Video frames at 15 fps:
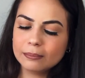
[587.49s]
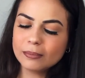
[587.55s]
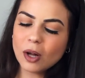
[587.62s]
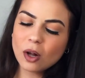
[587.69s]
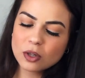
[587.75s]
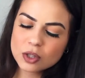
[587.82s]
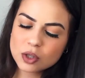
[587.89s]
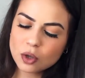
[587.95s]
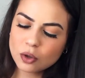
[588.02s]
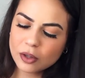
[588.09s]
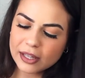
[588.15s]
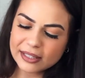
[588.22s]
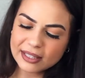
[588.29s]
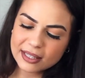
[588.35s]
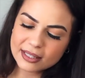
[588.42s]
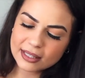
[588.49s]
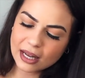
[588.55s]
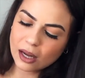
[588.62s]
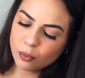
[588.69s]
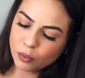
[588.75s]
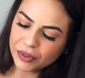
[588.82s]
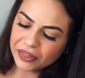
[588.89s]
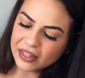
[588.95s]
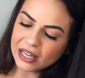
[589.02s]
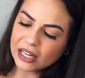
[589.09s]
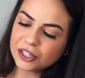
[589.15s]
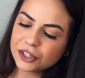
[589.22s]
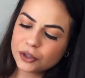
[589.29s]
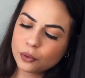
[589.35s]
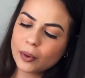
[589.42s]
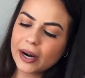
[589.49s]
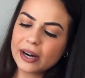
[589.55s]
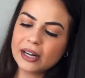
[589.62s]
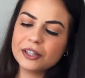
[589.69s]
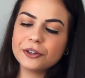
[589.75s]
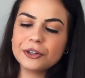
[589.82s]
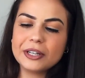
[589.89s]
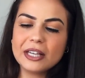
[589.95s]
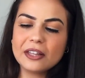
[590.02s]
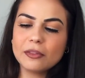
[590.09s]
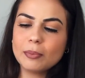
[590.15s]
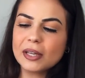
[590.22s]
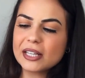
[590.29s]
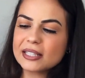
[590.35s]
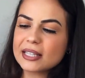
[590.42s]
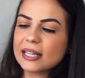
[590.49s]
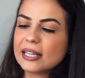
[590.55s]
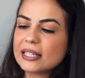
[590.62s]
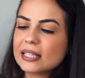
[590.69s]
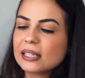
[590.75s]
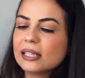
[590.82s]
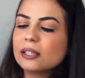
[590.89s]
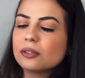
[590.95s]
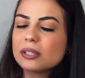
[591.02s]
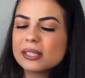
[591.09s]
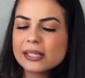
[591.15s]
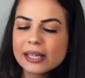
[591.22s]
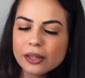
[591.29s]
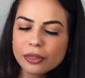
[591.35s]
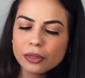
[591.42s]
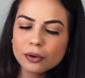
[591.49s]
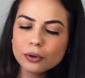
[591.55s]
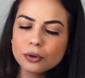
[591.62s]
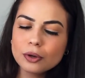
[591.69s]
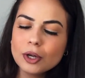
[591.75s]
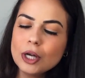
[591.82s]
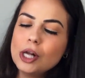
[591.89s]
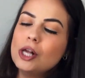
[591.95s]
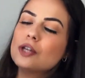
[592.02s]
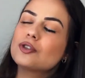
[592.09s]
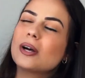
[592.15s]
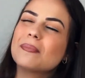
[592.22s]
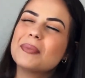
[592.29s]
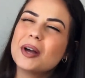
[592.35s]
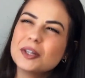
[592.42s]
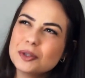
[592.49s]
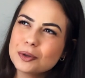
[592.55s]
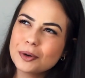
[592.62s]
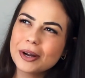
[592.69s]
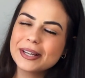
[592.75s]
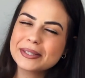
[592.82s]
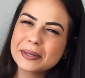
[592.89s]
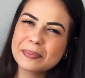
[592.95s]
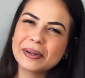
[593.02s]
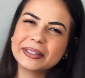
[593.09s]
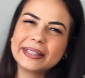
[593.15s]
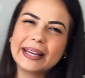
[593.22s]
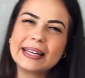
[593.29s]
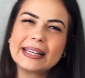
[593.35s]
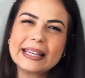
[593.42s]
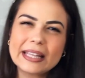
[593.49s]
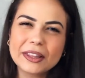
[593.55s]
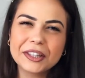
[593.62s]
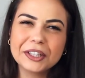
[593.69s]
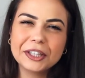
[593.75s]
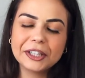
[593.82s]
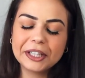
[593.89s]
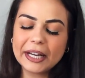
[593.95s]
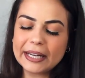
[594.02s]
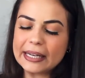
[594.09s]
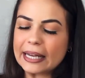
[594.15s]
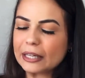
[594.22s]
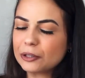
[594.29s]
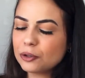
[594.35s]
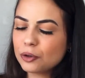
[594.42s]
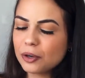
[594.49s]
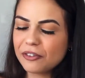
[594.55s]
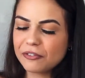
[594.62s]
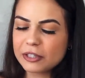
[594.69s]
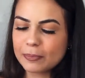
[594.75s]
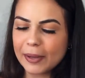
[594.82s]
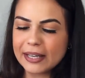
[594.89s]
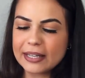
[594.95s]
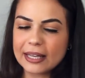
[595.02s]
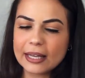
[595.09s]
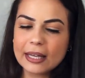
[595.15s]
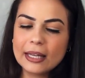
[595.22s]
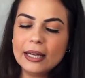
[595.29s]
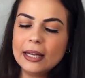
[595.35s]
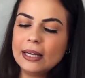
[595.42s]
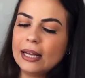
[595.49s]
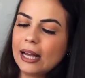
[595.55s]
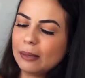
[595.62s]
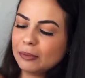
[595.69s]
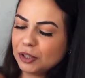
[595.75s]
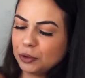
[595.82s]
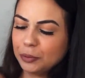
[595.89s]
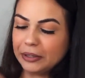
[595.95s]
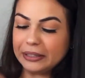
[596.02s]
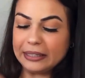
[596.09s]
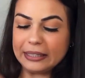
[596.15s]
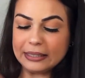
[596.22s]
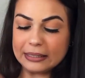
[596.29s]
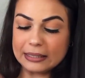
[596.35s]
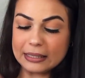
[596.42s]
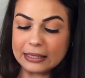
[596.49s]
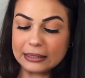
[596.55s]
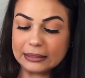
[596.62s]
Also, it does come with the underwear underneath because it is a little see-through, so I'm not too crazy about that either. And I don't know if spending, how much were these?